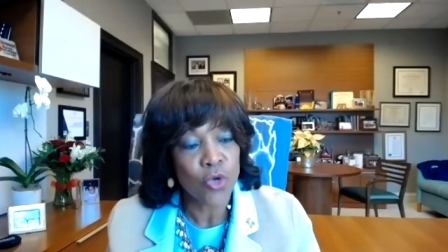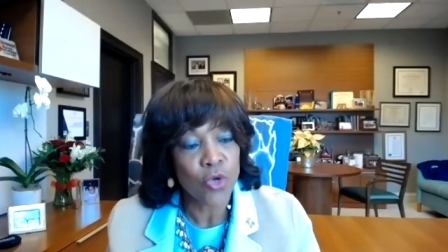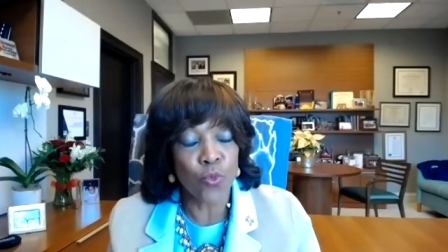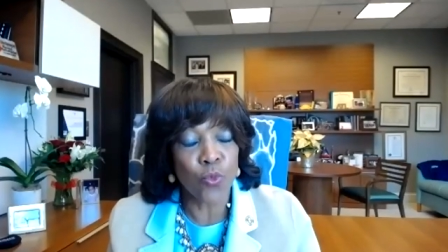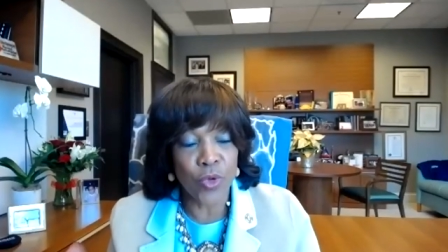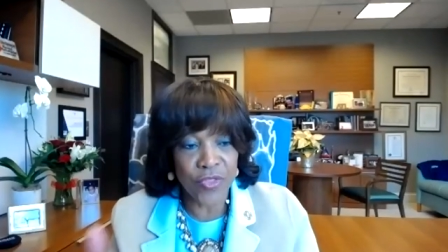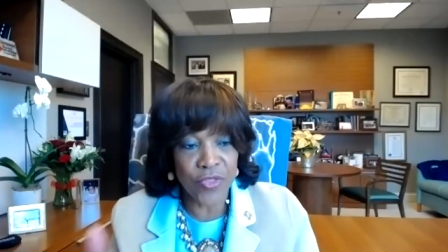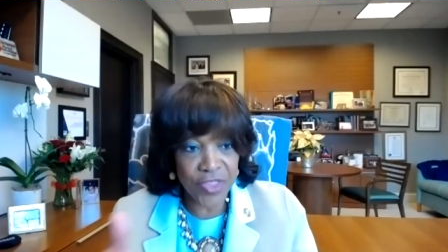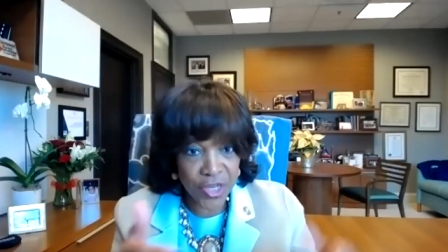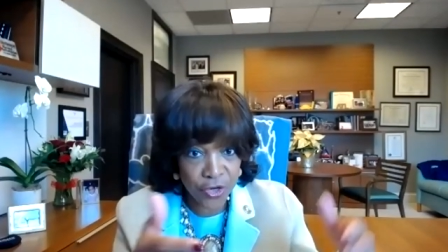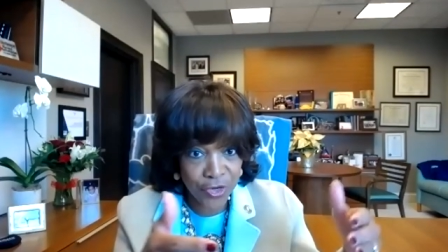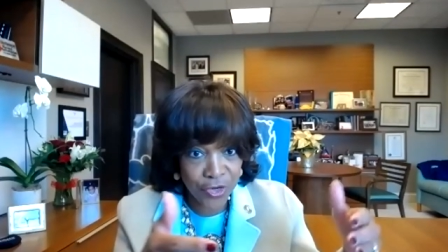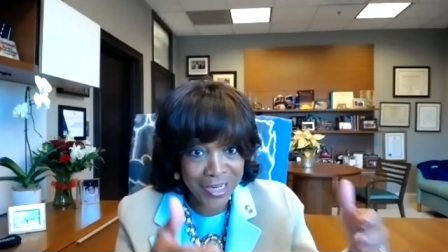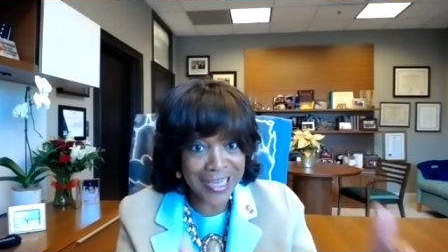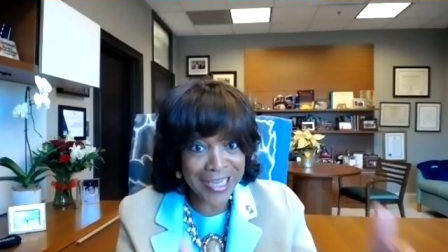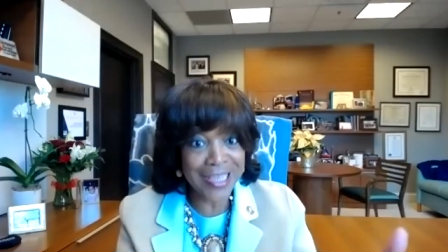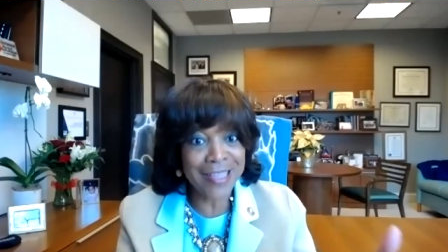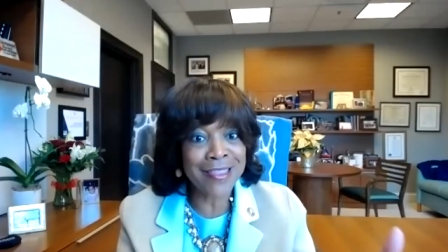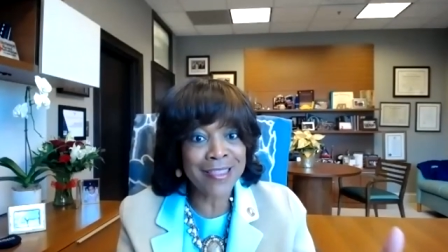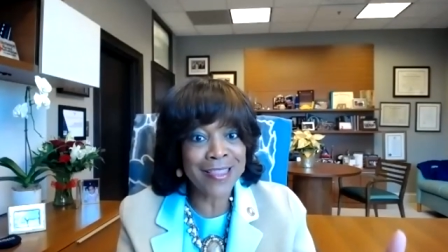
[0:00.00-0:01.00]
when they're
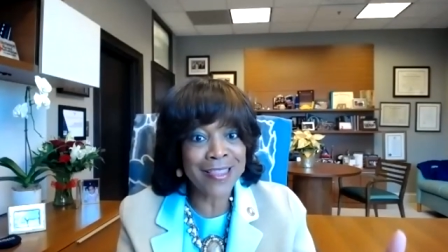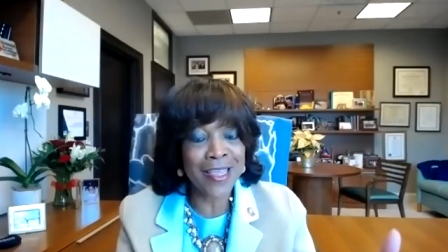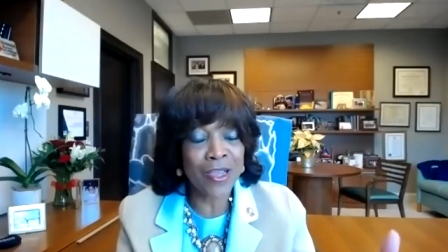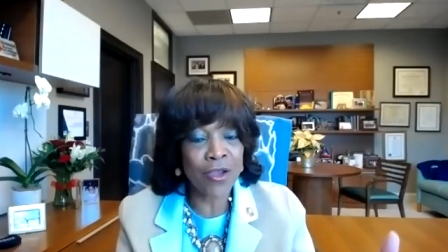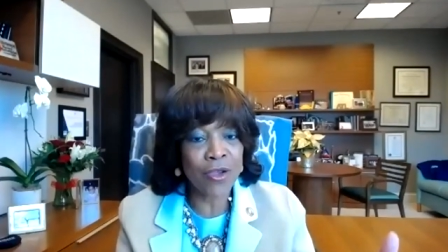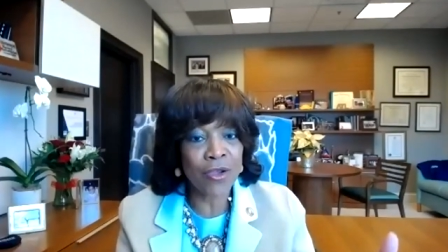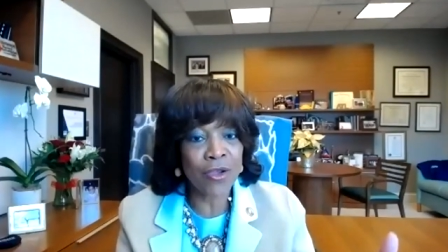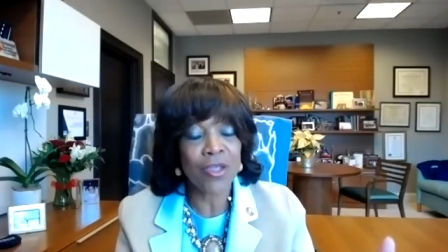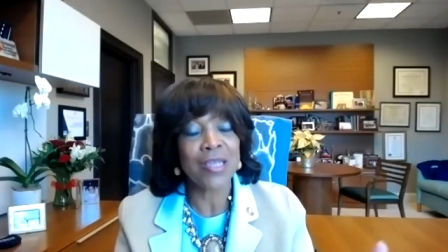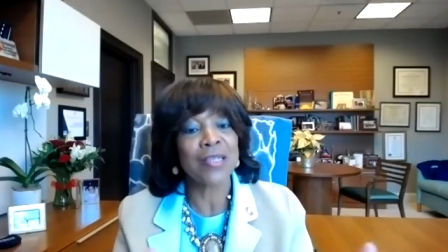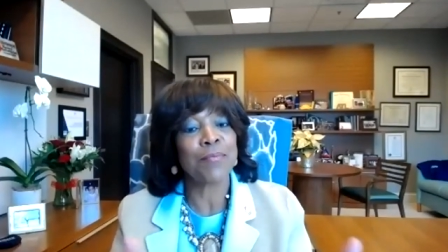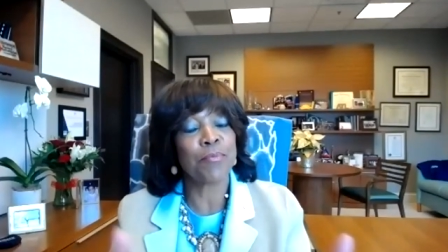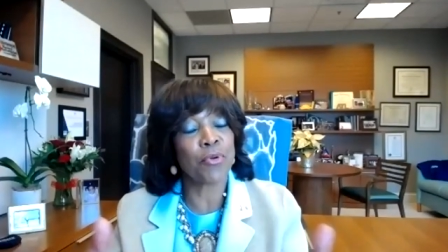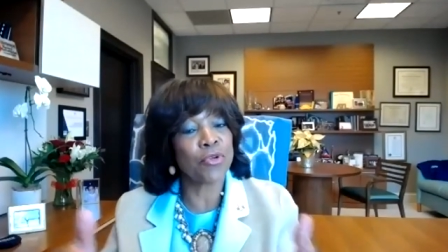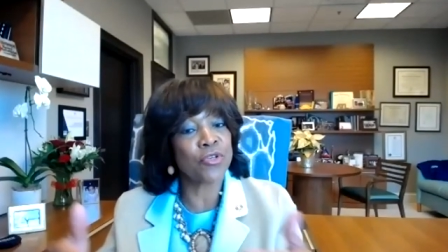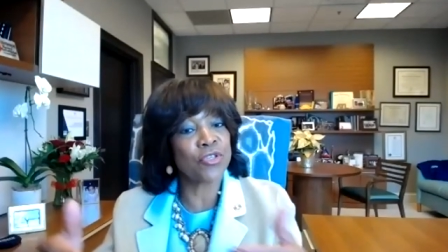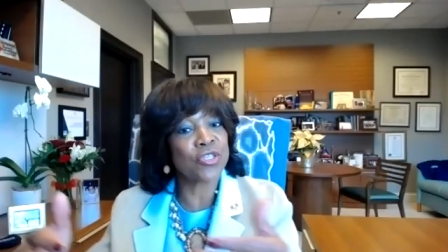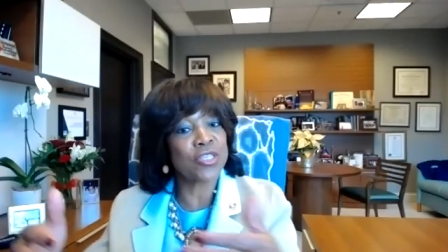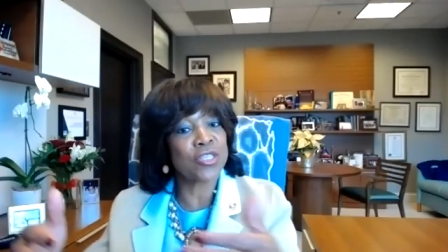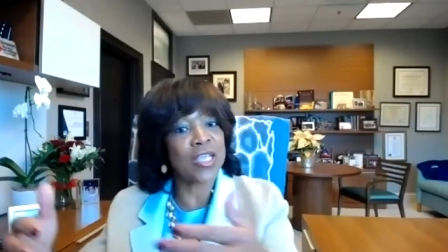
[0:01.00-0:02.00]
in there
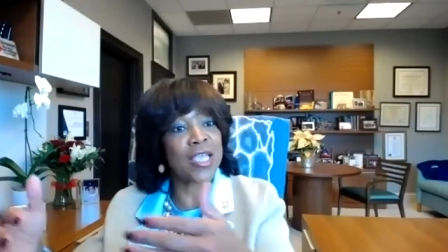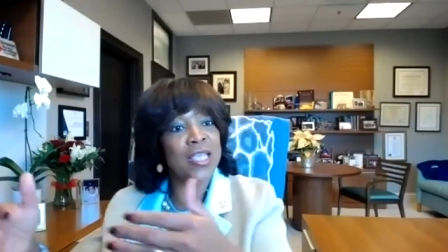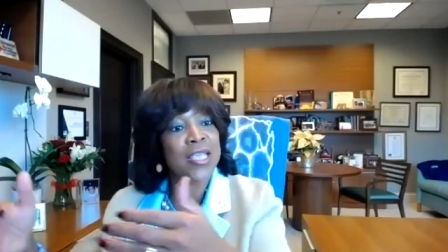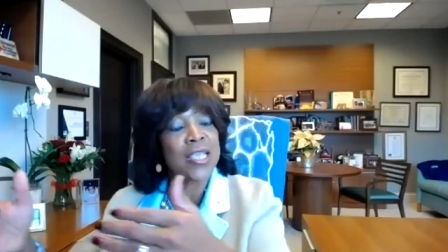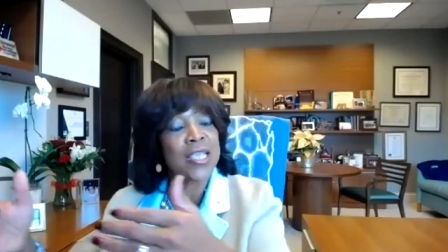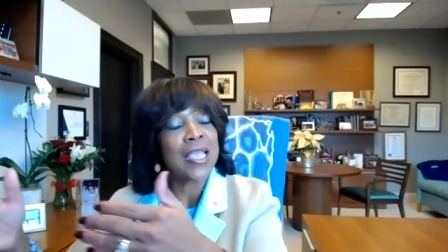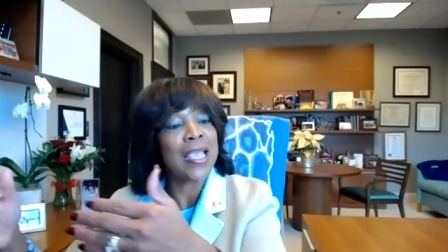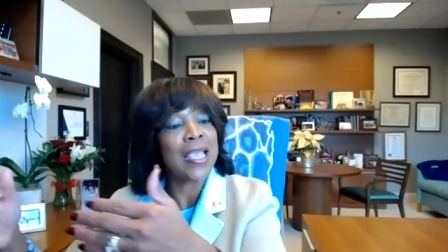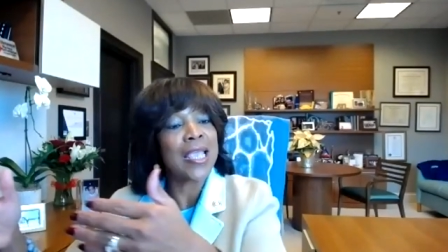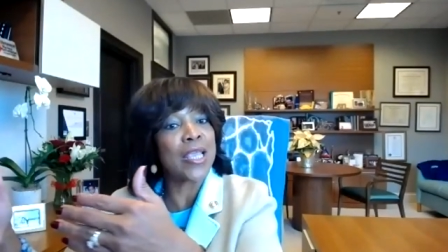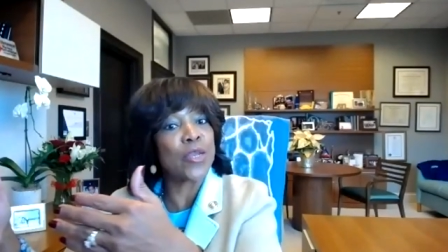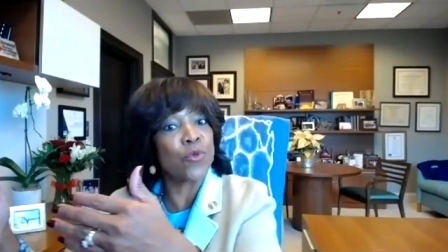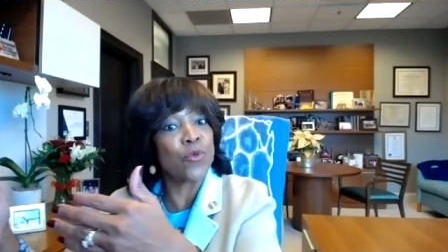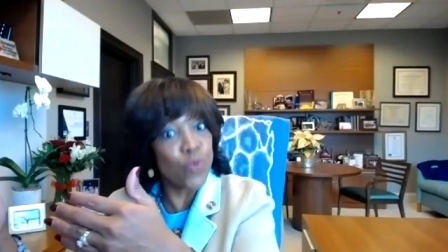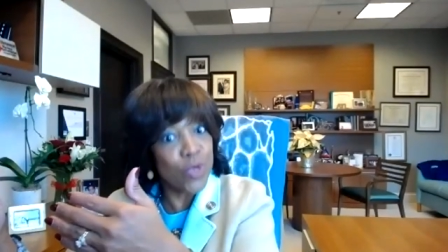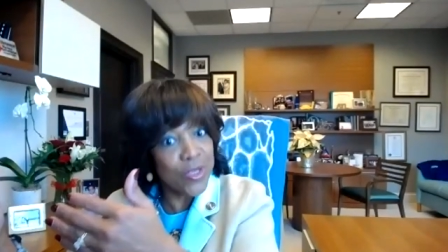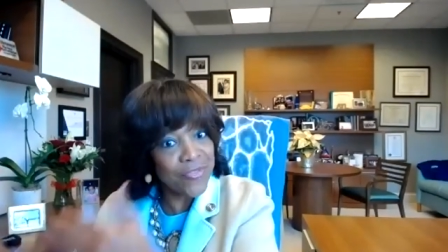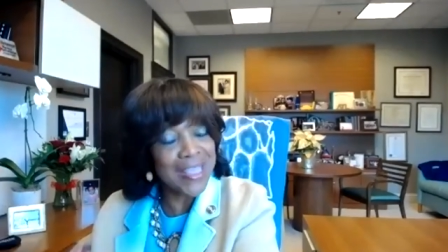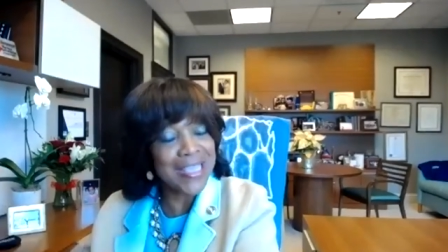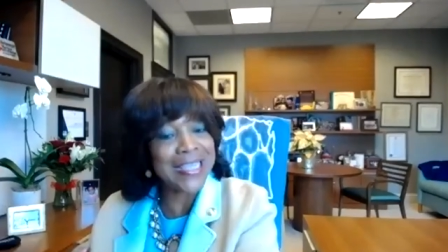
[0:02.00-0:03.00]
per se and
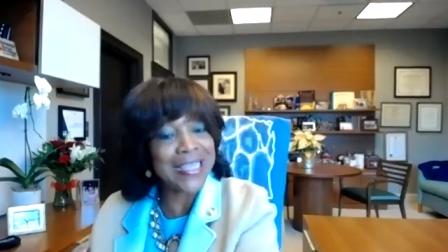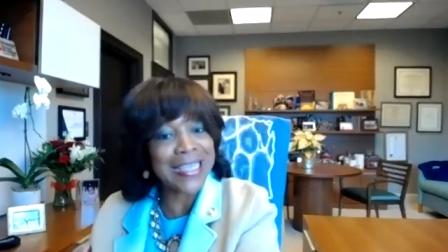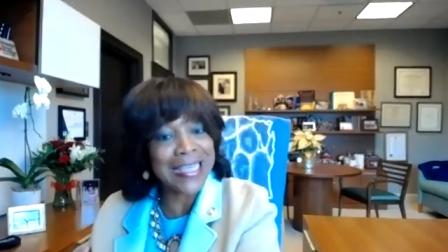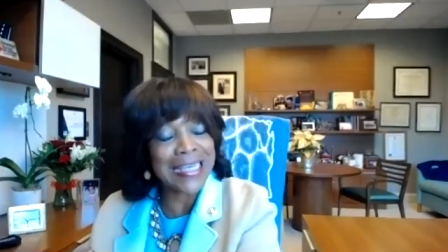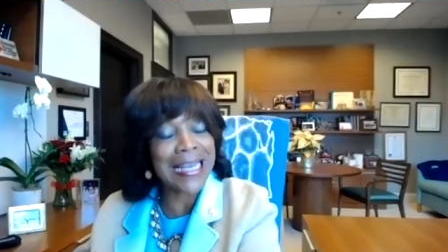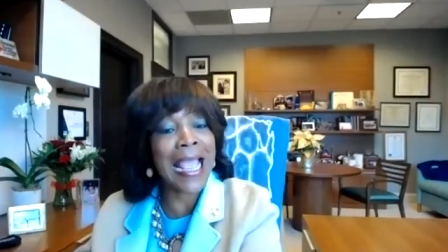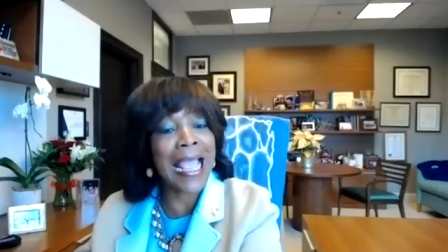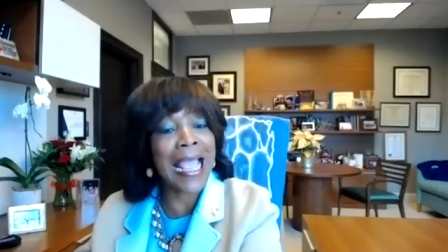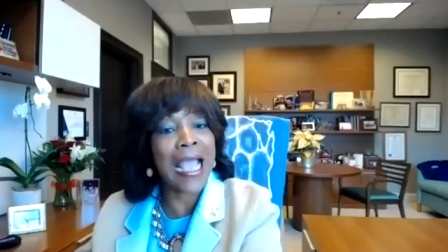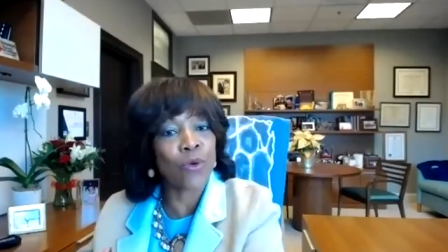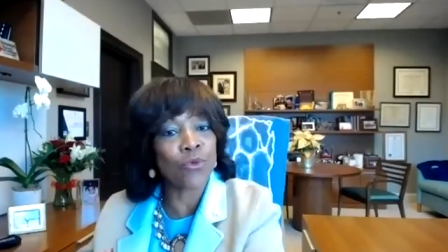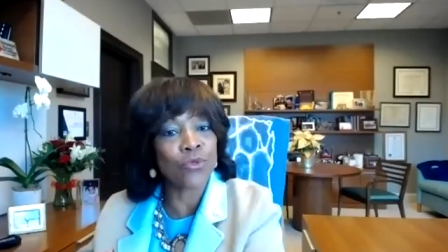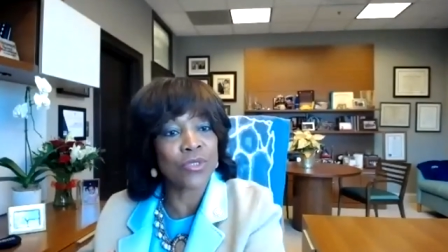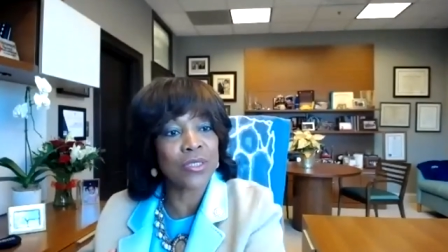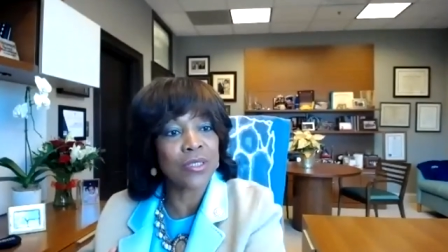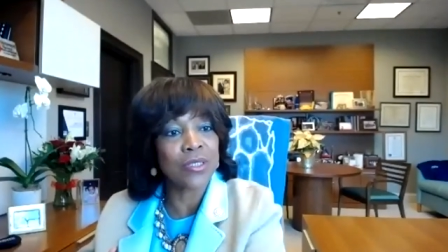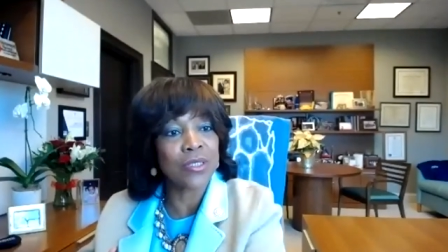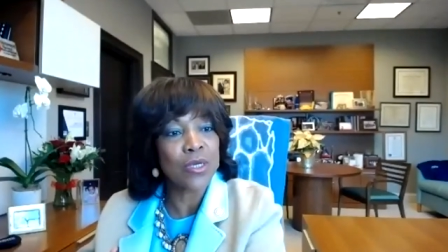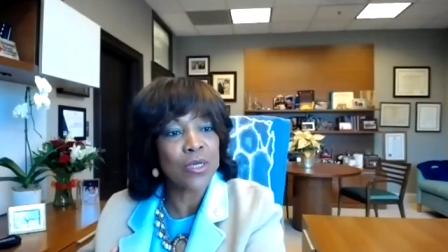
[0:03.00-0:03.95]
when they get out.